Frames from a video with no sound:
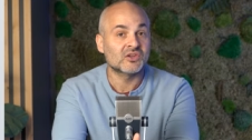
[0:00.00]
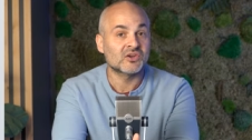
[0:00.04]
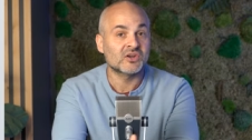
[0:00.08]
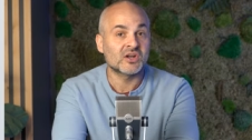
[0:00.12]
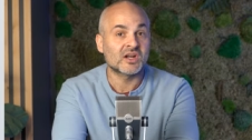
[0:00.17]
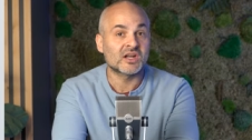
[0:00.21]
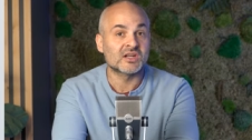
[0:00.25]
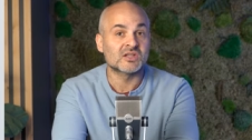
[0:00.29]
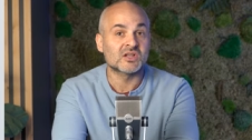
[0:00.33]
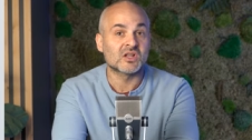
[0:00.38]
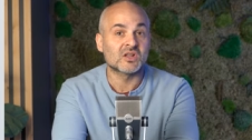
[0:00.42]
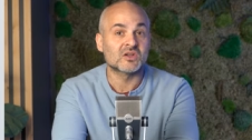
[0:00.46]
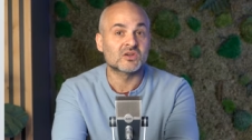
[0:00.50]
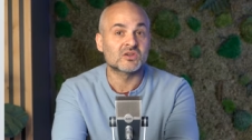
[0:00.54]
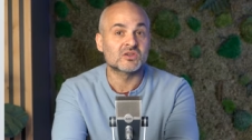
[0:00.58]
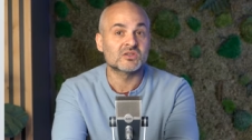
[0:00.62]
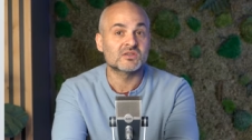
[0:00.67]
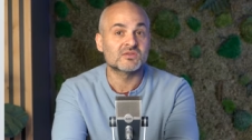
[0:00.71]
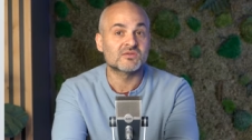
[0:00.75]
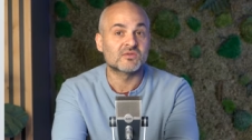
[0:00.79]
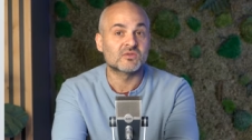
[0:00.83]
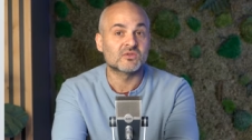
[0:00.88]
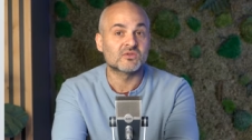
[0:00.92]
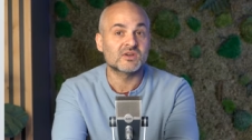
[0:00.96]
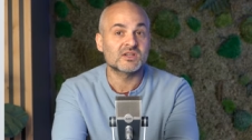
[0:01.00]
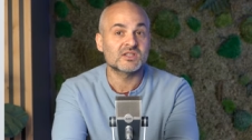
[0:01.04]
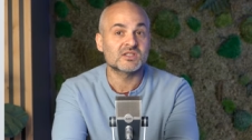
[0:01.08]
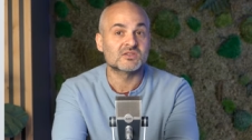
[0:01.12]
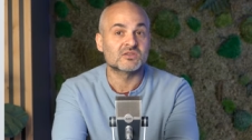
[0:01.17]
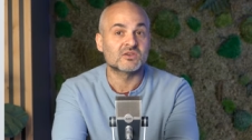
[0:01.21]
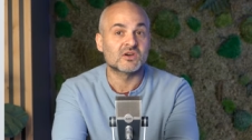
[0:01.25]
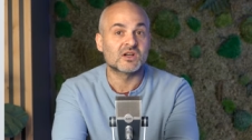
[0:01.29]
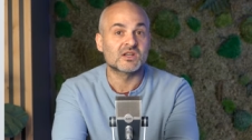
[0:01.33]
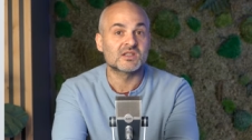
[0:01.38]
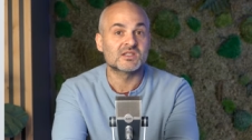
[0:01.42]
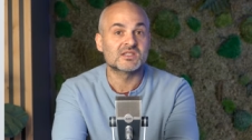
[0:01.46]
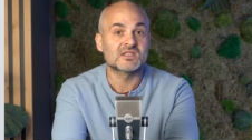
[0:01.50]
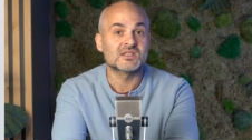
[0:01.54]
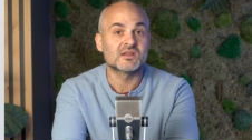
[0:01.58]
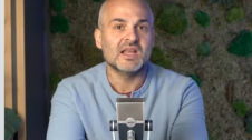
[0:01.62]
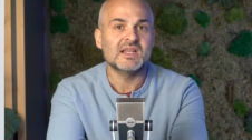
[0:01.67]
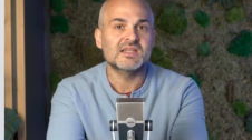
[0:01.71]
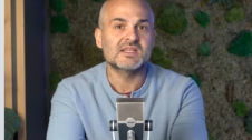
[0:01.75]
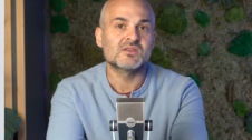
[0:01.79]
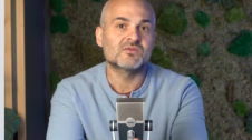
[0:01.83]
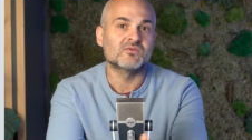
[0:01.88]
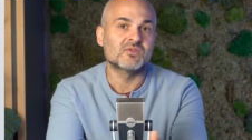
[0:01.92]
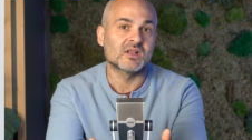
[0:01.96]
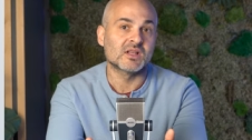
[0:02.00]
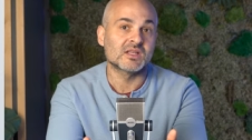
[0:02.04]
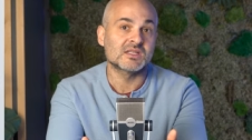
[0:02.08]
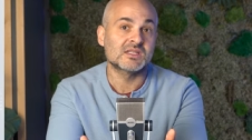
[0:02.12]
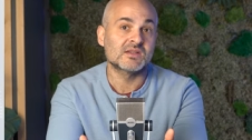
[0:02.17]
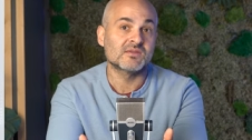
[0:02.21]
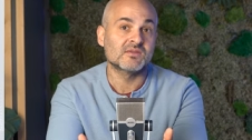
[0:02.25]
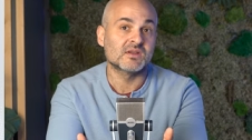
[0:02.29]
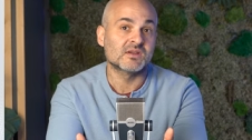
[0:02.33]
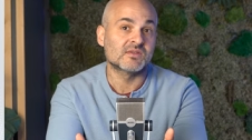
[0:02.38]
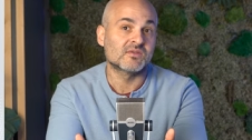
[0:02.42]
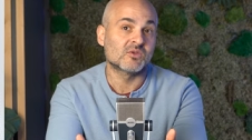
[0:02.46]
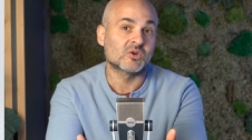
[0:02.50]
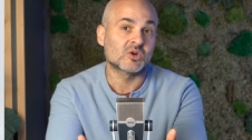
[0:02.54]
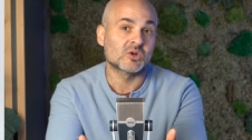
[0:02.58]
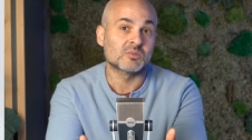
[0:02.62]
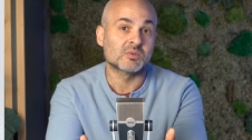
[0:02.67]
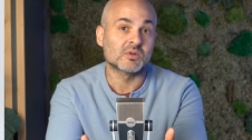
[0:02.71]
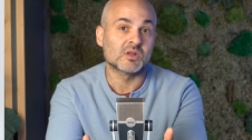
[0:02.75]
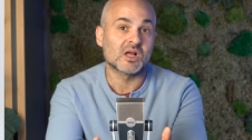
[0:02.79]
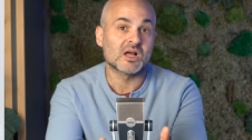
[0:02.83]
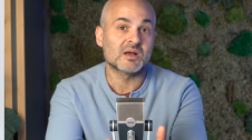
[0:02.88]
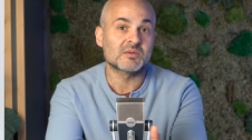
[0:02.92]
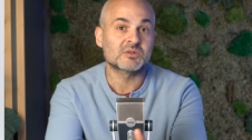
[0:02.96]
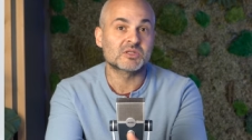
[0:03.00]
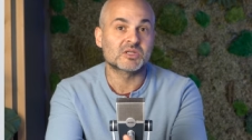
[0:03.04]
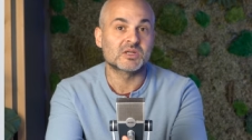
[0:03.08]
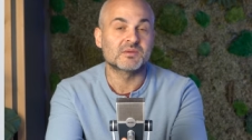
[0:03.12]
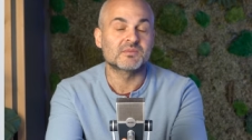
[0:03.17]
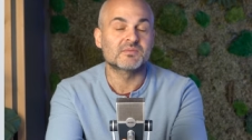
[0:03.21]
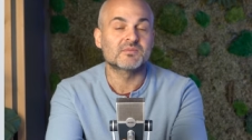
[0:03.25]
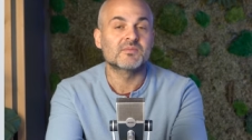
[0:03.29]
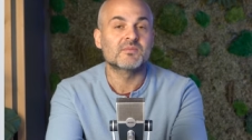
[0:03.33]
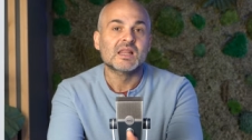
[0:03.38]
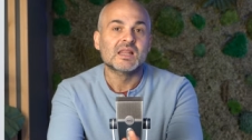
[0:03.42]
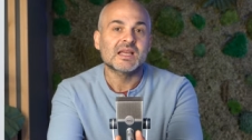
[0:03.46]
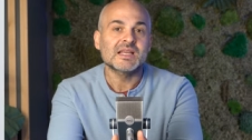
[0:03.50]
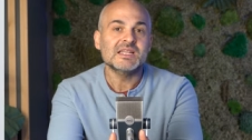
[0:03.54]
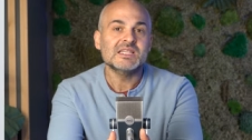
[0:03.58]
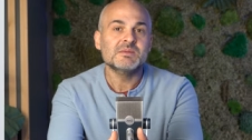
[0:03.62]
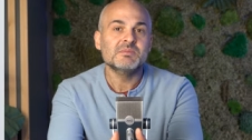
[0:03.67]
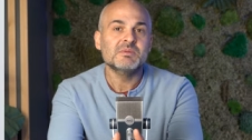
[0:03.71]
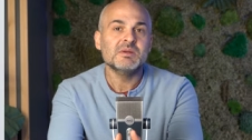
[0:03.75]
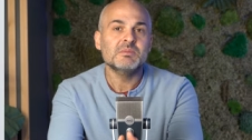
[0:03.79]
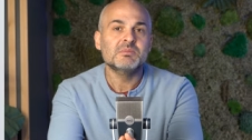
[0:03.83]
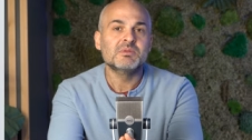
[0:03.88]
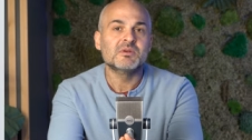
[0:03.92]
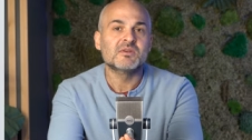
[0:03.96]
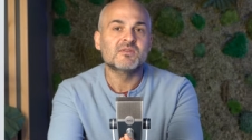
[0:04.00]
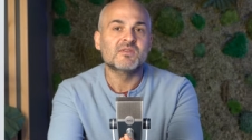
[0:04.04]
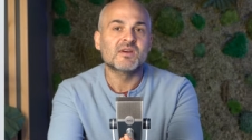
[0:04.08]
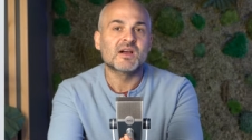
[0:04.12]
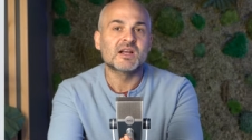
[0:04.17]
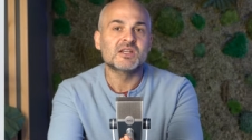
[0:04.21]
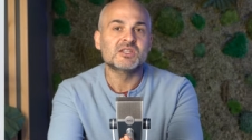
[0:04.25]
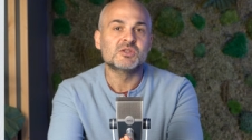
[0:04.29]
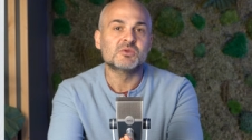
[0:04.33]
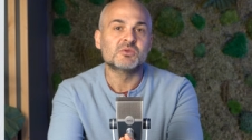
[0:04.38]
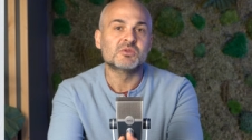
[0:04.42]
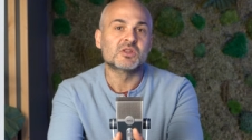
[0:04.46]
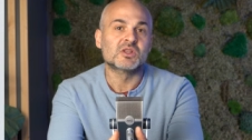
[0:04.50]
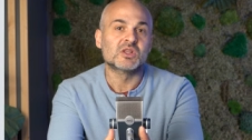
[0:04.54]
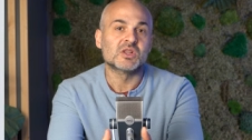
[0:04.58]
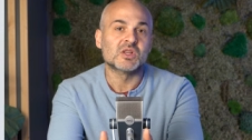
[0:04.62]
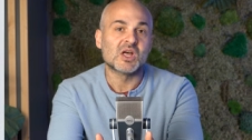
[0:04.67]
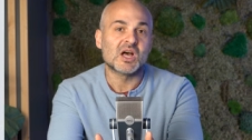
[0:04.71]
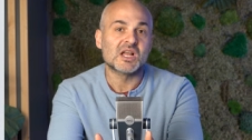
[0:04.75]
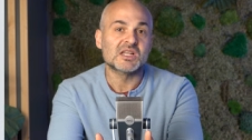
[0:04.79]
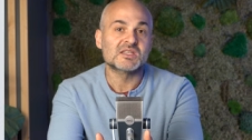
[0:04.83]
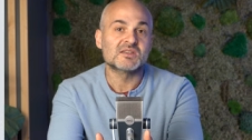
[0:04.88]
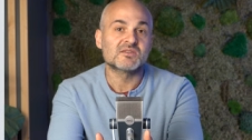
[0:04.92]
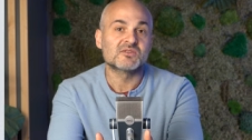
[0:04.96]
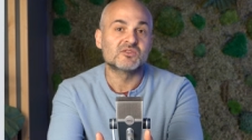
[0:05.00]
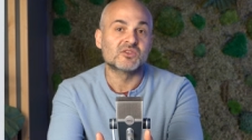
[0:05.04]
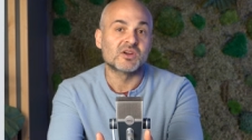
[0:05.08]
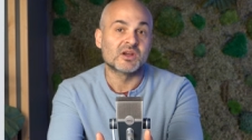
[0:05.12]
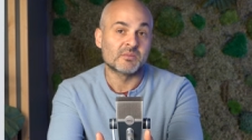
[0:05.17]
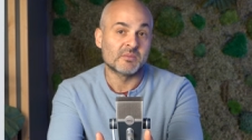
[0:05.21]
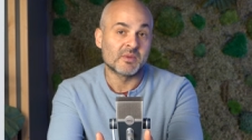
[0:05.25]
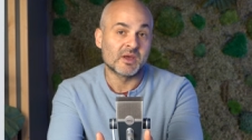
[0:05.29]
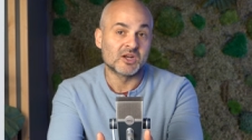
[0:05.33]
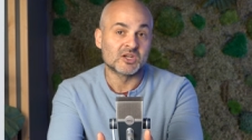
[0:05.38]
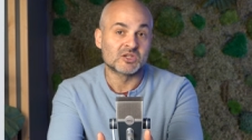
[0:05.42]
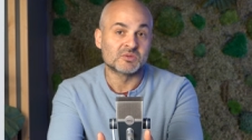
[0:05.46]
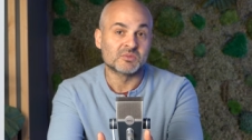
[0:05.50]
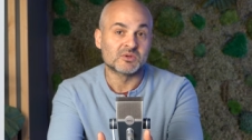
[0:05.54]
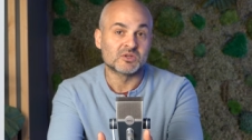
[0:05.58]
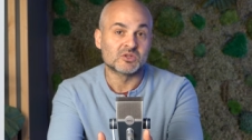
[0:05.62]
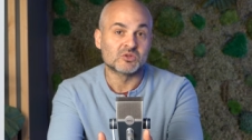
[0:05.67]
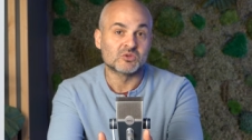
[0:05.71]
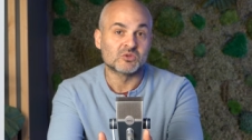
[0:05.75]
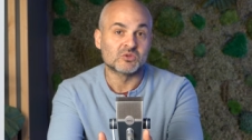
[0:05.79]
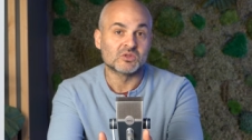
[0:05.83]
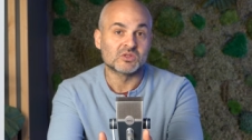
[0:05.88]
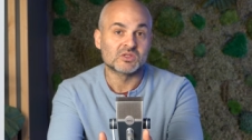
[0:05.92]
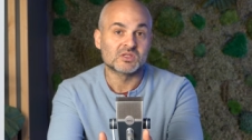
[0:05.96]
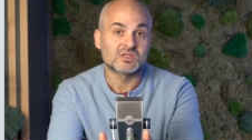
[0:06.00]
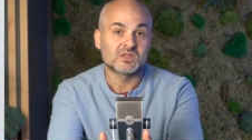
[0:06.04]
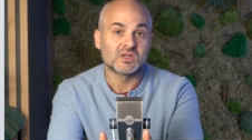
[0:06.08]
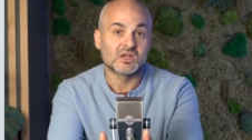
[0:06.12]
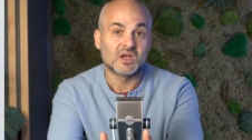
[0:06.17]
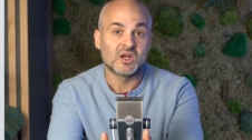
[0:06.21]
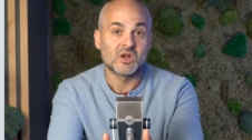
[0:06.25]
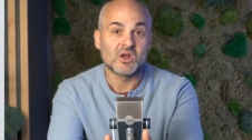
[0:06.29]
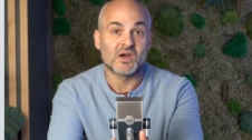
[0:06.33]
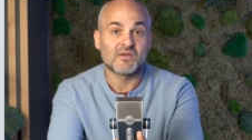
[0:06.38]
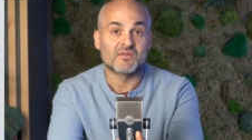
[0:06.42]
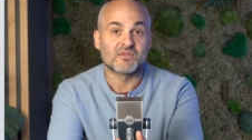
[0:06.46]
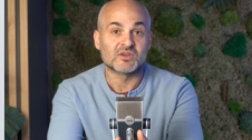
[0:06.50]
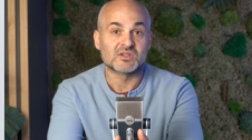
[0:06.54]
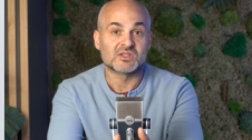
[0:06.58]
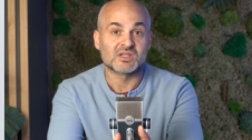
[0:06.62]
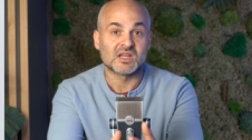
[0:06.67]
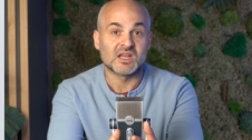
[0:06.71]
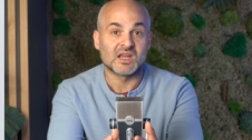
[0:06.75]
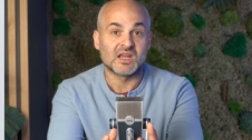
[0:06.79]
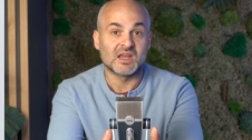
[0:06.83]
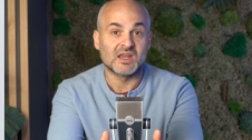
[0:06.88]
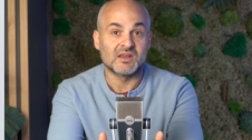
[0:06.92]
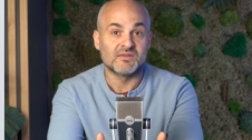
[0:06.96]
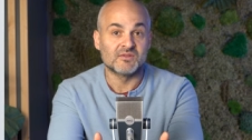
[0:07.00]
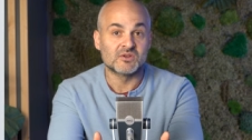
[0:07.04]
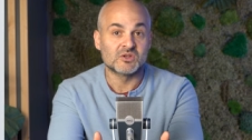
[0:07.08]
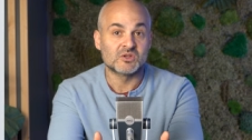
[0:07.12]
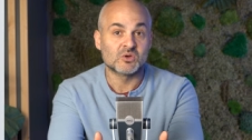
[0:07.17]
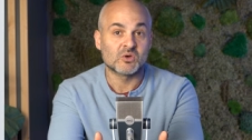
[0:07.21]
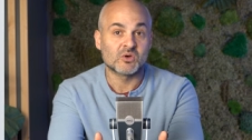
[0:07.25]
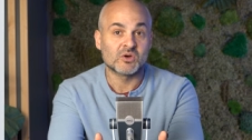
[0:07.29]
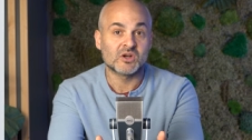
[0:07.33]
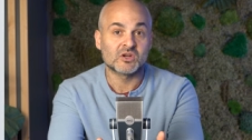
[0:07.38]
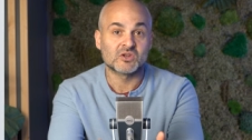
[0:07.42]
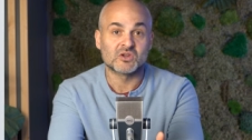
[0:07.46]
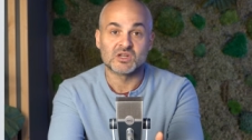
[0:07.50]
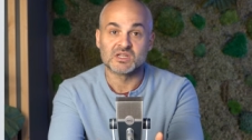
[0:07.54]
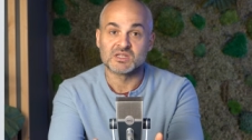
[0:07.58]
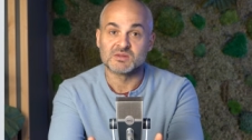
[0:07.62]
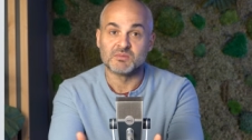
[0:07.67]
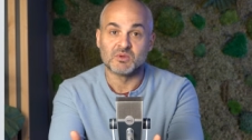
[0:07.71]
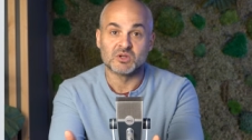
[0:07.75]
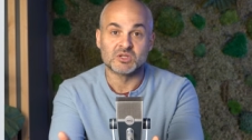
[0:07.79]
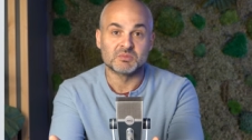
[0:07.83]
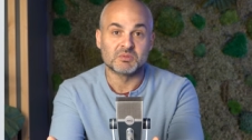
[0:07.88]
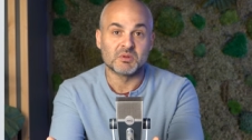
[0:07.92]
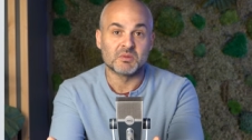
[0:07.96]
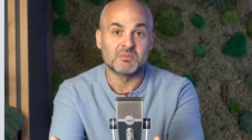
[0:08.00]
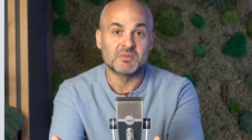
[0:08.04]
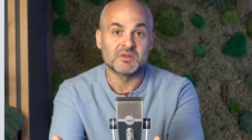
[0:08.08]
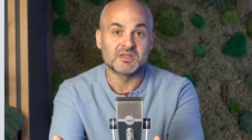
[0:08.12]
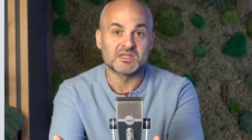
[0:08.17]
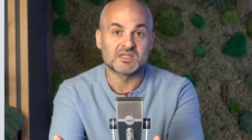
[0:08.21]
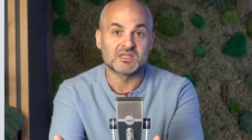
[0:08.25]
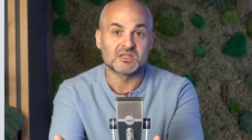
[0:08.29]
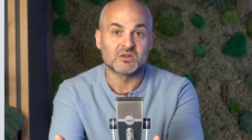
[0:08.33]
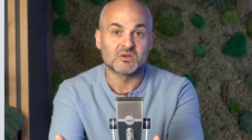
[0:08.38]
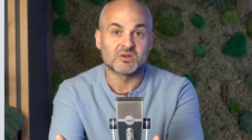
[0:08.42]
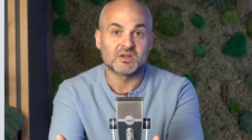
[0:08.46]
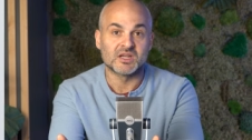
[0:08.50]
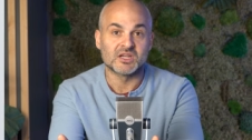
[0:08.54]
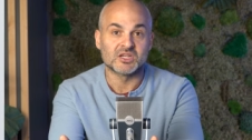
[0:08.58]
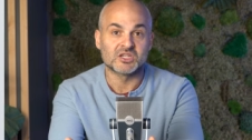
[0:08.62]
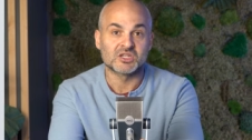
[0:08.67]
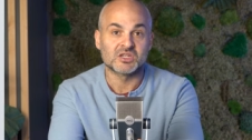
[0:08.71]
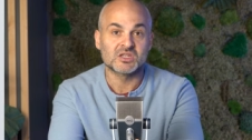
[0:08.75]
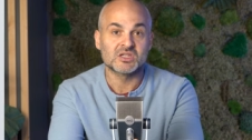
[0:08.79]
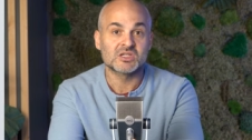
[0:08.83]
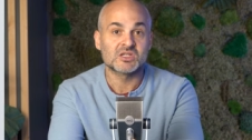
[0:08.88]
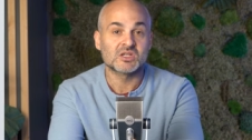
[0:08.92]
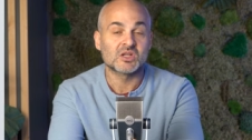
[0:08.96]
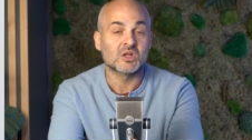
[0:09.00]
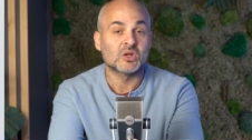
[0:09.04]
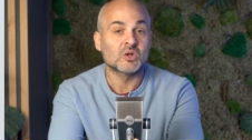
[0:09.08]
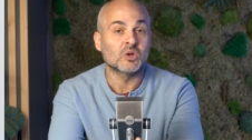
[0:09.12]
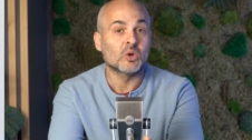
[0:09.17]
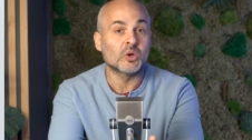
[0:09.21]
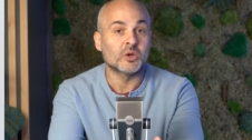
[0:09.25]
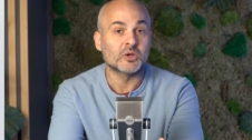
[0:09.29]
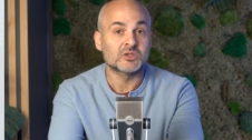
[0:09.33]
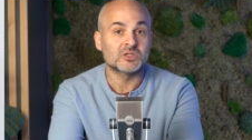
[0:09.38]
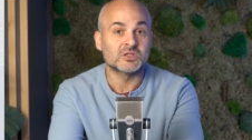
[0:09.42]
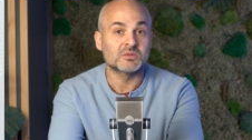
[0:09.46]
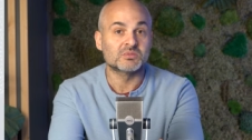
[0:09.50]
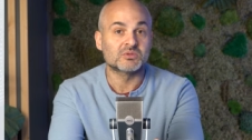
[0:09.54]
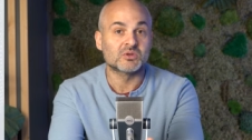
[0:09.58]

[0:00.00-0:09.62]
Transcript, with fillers: $39 for restaurants. It's a relatively affordable option. Lightspeed provides you with lots of great management tools. It offers inventory across multiple business locations loyalty